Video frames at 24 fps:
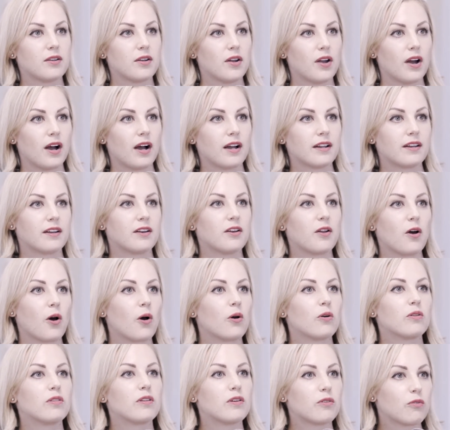I didn't
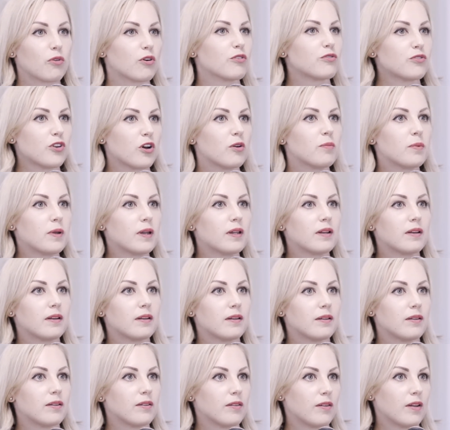own the
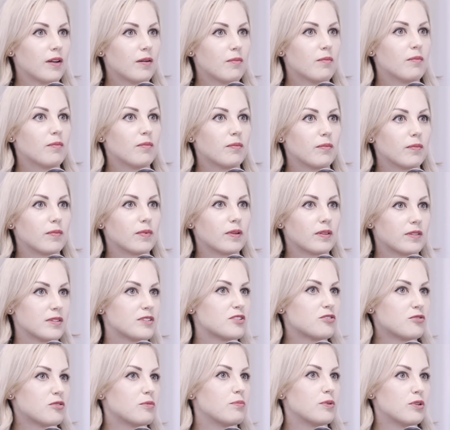Graftobian
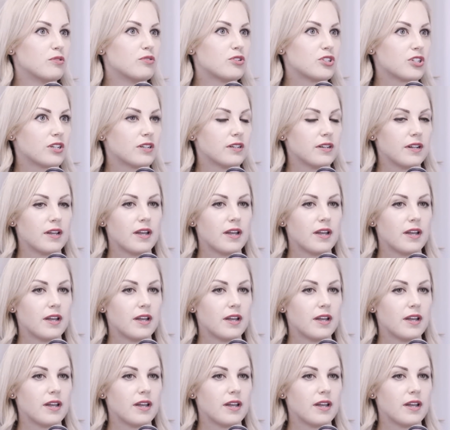distribution.